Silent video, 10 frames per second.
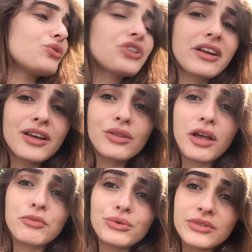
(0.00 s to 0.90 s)
check out
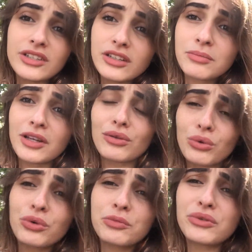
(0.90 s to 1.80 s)
that museum, that
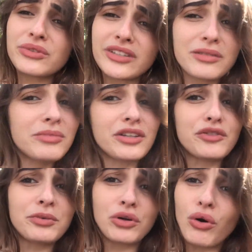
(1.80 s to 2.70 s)
local museum that you've been